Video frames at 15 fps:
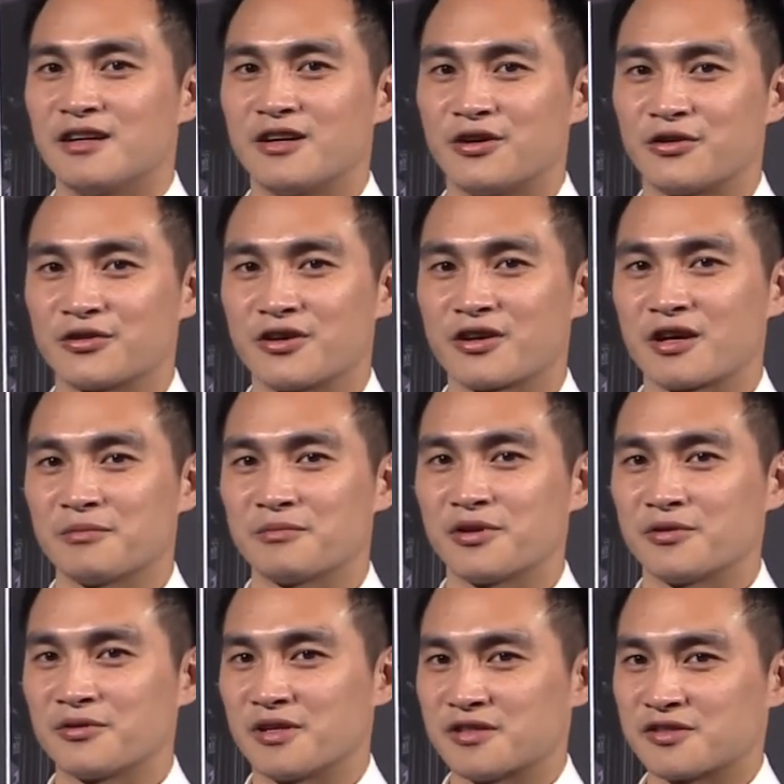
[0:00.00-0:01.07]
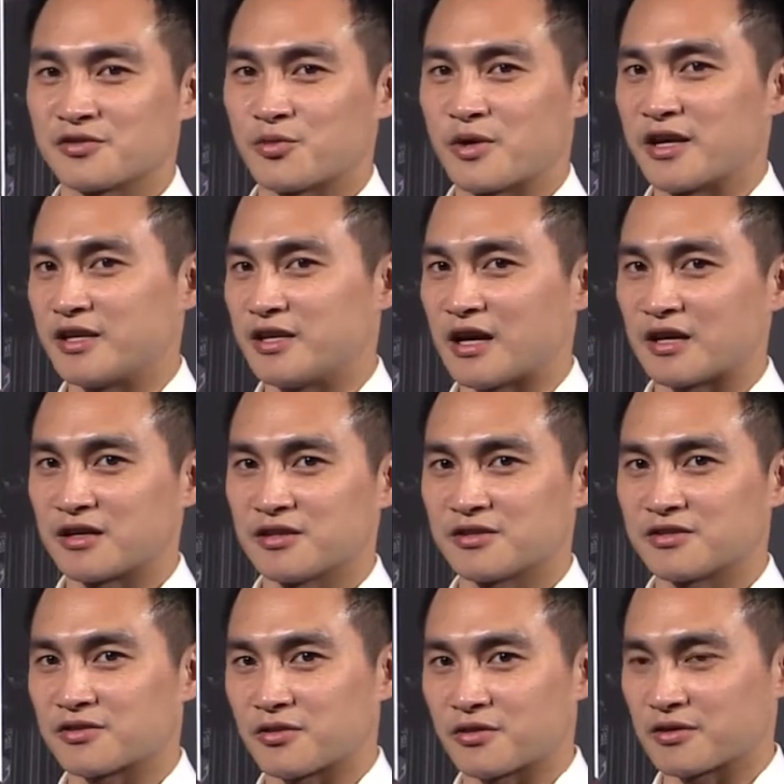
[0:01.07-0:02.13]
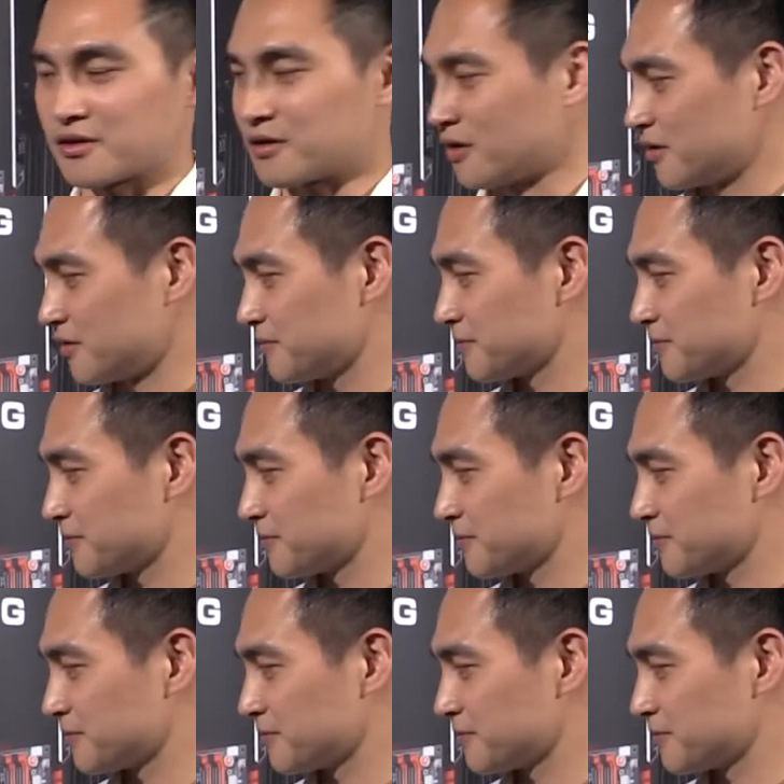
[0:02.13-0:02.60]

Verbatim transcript: audio components ready on this daughter board.